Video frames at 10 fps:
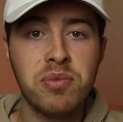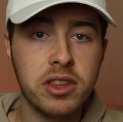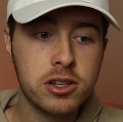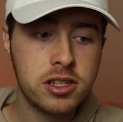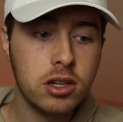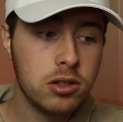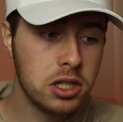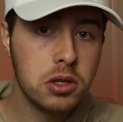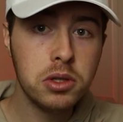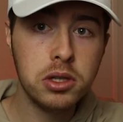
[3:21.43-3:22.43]
there's still
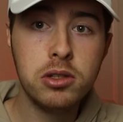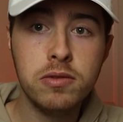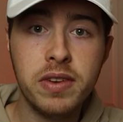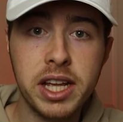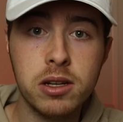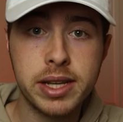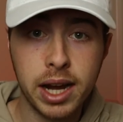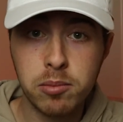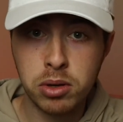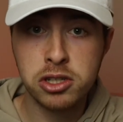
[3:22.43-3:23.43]
new YouTube videos
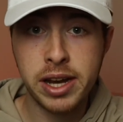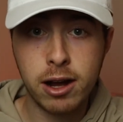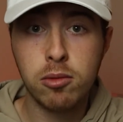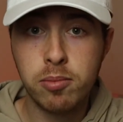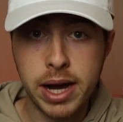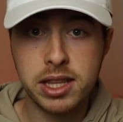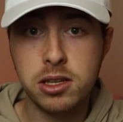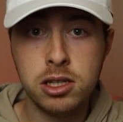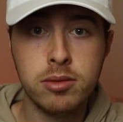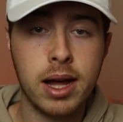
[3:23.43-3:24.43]
getting pushed out by the
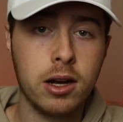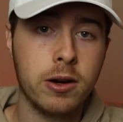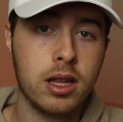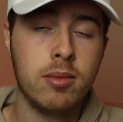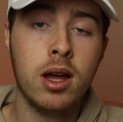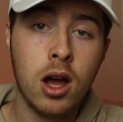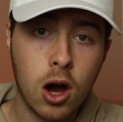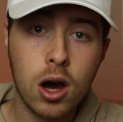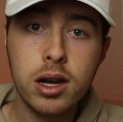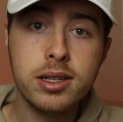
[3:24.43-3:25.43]
YouTube algorithm
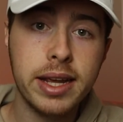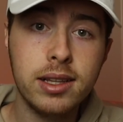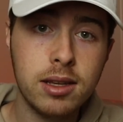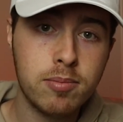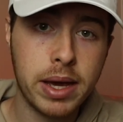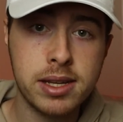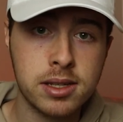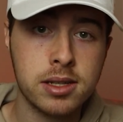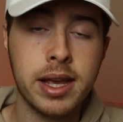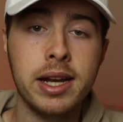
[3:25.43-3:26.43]
on a daily
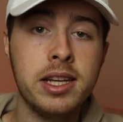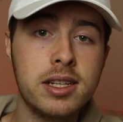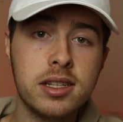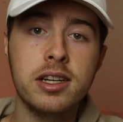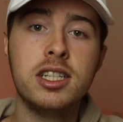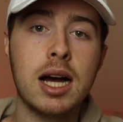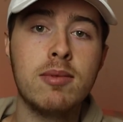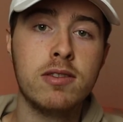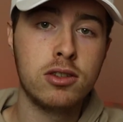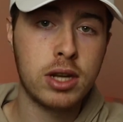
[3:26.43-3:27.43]
basis. And he does a good job
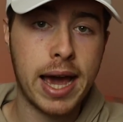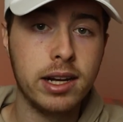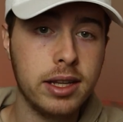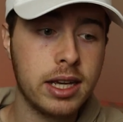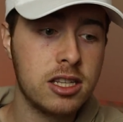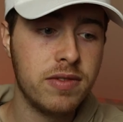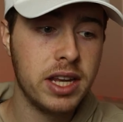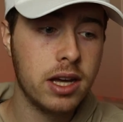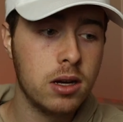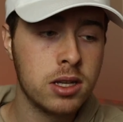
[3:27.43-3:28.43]
of titling his
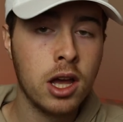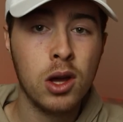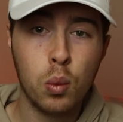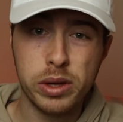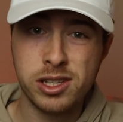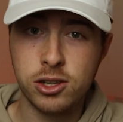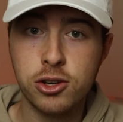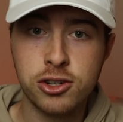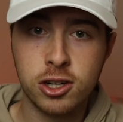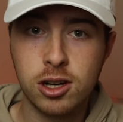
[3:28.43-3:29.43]
videos with
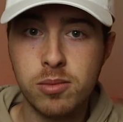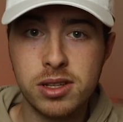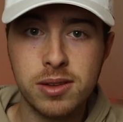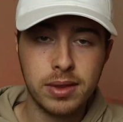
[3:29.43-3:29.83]
search terms